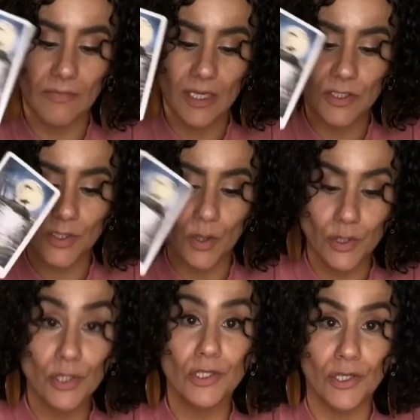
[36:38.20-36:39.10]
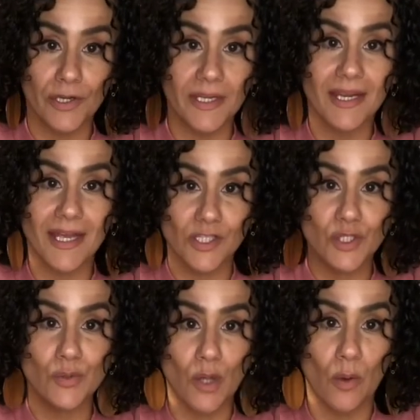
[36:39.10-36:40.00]
you know, you're learning as
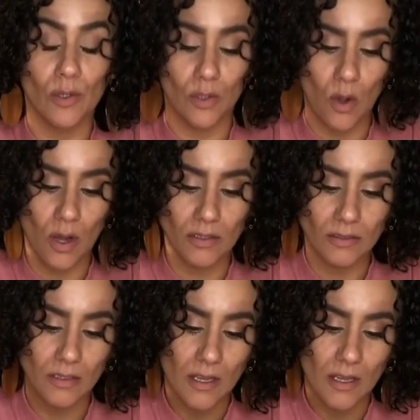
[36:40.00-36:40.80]
you go along,